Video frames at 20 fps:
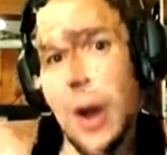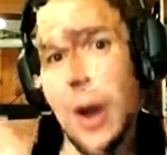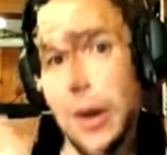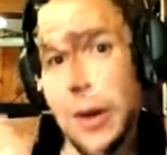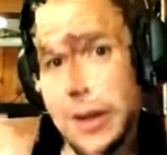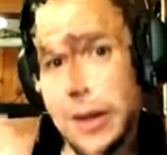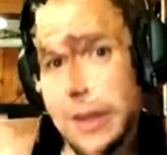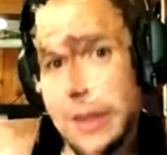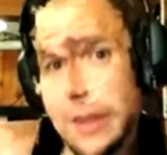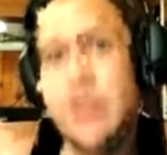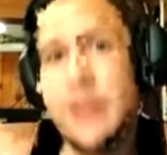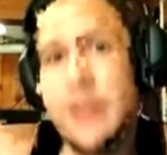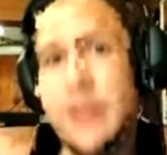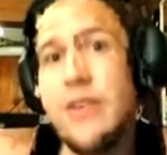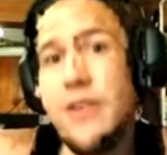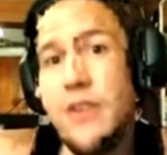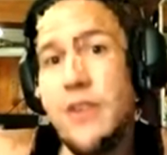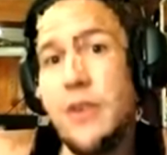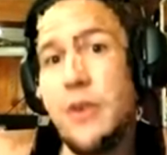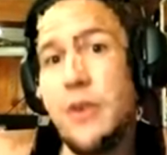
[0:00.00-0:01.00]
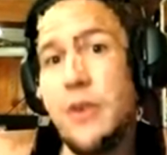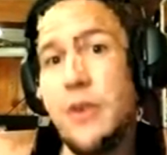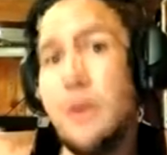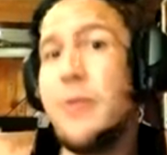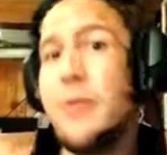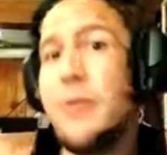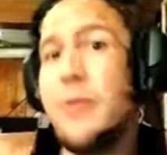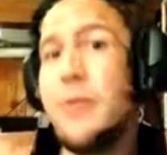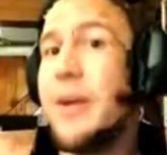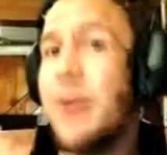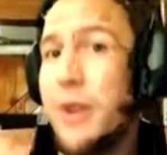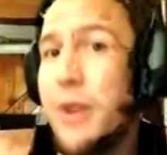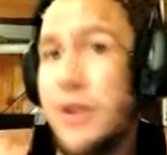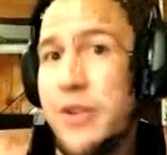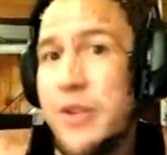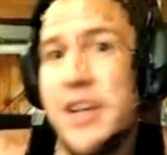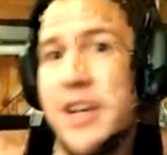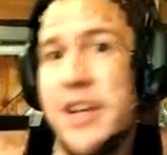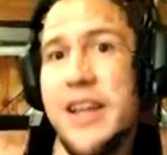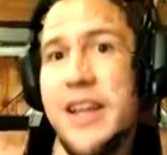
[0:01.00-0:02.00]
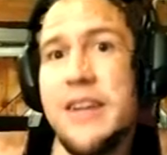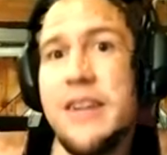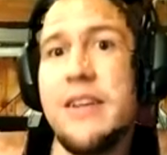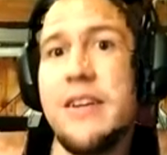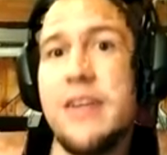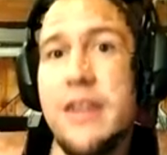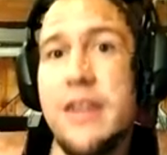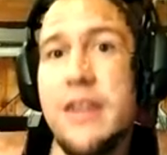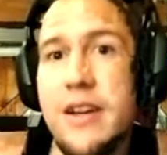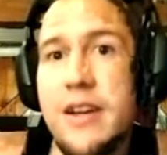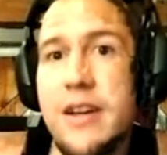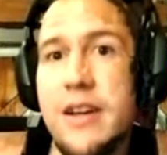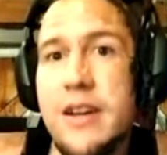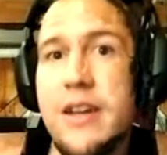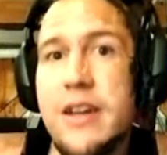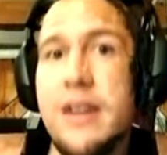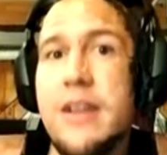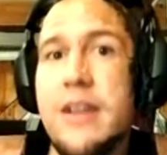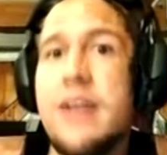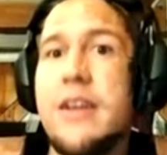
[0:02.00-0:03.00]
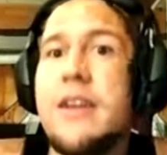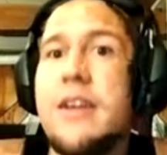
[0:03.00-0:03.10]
Mastercard has been has gone into that.